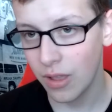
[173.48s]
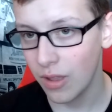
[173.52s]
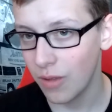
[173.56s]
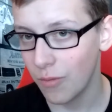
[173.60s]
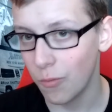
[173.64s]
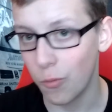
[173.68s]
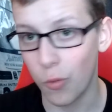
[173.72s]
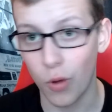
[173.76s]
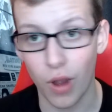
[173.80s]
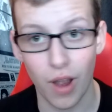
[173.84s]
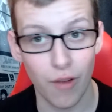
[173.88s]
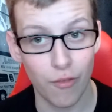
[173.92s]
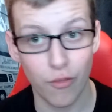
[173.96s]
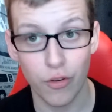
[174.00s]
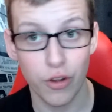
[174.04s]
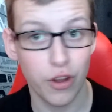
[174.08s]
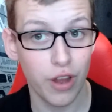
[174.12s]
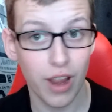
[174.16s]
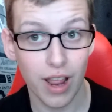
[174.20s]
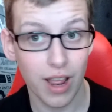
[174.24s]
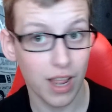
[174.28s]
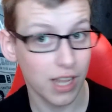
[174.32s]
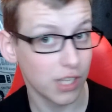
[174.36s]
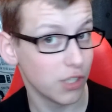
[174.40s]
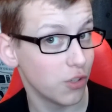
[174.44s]
wherever it
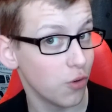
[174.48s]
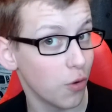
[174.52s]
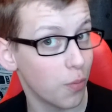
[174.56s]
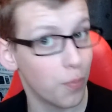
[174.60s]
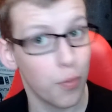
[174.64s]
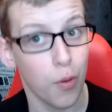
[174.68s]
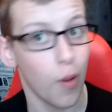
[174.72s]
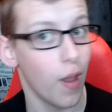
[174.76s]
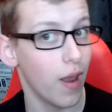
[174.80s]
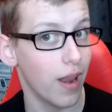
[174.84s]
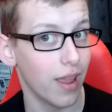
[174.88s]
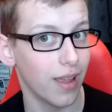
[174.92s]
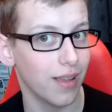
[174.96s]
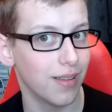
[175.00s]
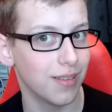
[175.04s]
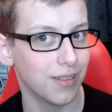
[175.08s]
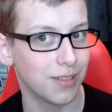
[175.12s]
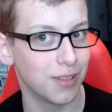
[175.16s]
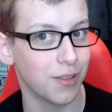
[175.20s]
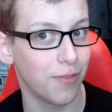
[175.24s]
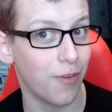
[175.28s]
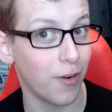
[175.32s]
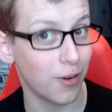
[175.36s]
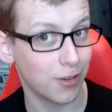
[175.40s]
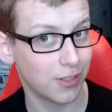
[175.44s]
is you're putting it. It's
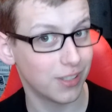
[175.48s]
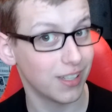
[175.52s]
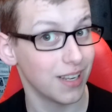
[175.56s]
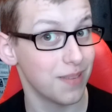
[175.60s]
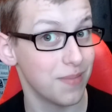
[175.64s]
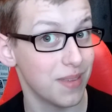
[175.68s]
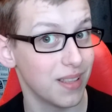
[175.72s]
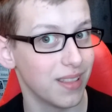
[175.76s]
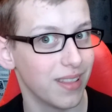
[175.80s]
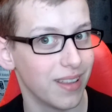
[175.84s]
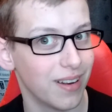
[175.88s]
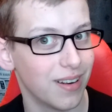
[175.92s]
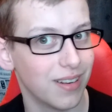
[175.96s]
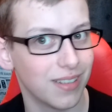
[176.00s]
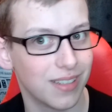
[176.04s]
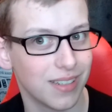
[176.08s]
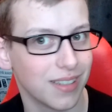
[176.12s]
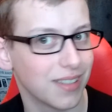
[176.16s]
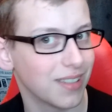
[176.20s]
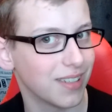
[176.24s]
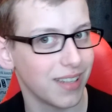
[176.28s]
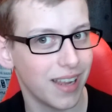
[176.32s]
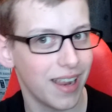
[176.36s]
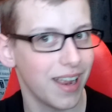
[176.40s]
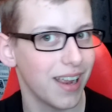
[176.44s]
the first time in there. It's
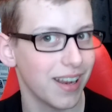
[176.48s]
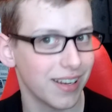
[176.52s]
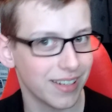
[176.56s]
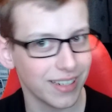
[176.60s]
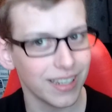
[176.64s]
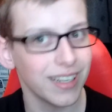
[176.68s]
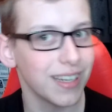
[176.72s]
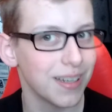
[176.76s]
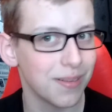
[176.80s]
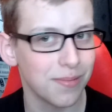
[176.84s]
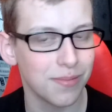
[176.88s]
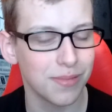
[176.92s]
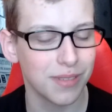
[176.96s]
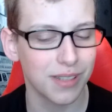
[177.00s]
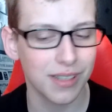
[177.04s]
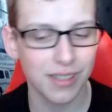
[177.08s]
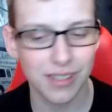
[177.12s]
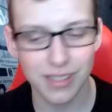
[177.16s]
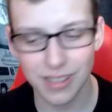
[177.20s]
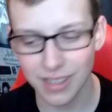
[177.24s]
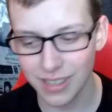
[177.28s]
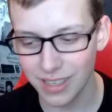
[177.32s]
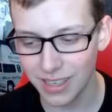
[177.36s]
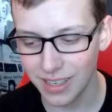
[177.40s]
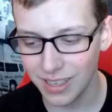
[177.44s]
exciting times. It's
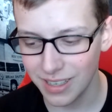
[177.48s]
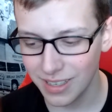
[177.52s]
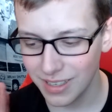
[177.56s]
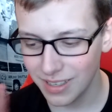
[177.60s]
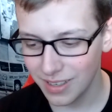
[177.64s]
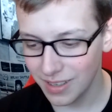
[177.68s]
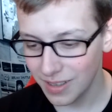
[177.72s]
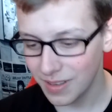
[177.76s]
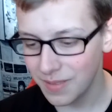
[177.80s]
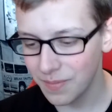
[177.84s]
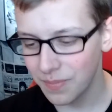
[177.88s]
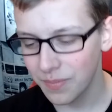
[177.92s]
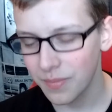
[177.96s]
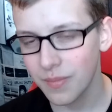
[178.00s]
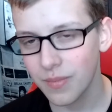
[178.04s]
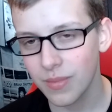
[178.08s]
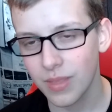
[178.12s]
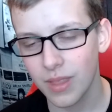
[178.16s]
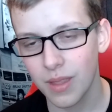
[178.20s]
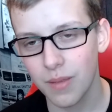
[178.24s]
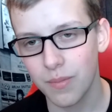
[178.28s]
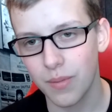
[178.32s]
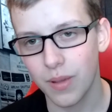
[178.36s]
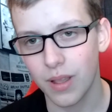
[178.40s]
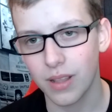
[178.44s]
gonna.
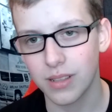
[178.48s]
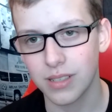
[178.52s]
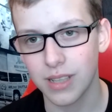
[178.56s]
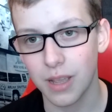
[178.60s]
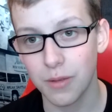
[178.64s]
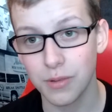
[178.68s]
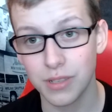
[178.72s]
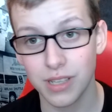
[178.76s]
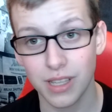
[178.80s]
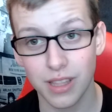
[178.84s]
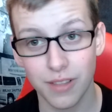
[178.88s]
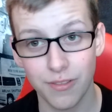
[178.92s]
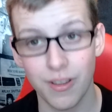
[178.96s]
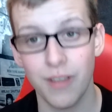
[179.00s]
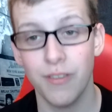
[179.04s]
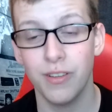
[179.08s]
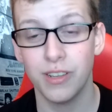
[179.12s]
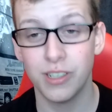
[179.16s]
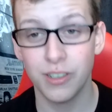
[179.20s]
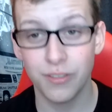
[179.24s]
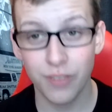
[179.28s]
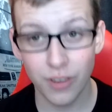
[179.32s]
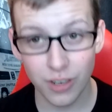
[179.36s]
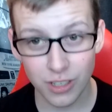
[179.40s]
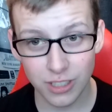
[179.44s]
But I would say that if
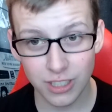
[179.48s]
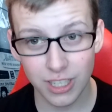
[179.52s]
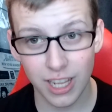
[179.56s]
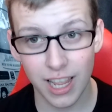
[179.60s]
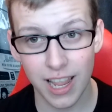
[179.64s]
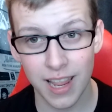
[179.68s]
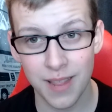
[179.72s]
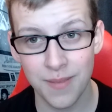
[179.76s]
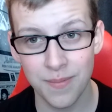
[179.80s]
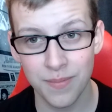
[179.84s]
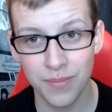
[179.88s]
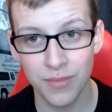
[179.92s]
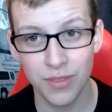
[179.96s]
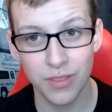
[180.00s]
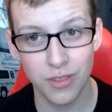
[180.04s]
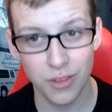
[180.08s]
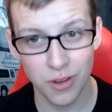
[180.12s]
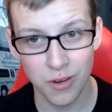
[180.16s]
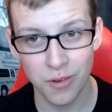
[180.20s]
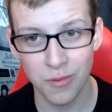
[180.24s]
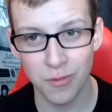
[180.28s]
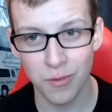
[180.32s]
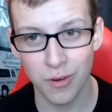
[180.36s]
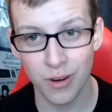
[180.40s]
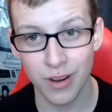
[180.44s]
it's your first time,
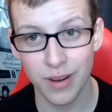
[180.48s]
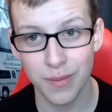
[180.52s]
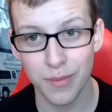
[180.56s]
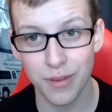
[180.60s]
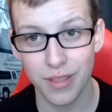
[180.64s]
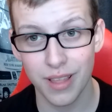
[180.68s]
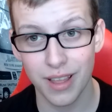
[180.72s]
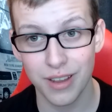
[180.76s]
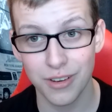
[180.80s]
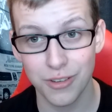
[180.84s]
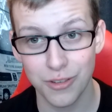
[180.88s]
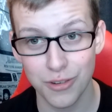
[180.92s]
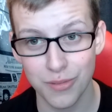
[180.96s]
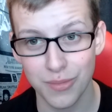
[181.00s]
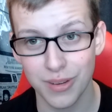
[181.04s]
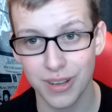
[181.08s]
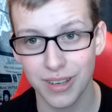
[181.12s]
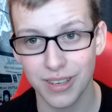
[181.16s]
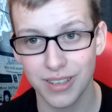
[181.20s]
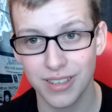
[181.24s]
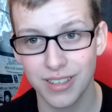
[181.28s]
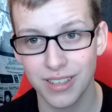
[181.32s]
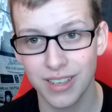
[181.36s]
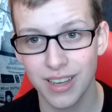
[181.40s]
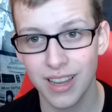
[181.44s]
don't worry about that too
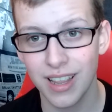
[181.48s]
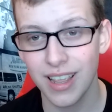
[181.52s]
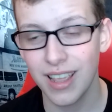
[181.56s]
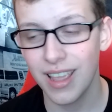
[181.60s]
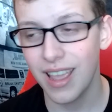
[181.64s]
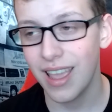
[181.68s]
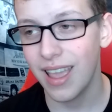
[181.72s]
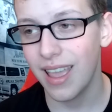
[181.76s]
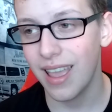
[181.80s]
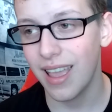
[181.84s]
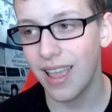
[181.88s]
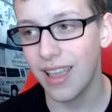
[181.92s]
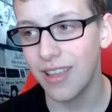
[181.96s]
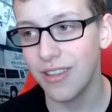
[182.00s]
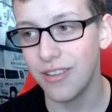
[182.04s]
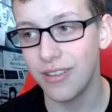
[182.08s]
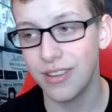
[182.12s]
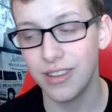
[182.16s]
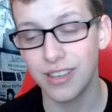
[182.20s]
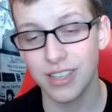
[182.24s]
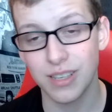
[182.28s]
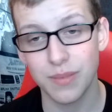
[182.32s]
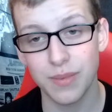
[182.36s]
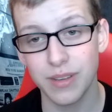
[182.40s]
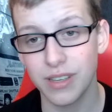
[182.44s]
much. Uh, you can
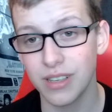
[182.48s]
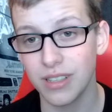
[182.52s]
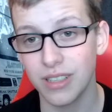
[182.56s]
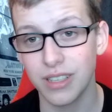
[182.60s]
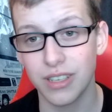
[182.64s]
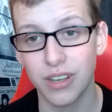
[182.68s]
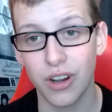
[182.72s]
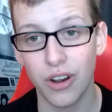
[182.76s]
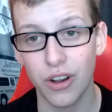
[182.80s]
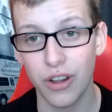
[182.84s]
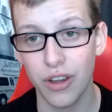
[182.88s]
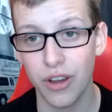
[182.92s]
just immediately turn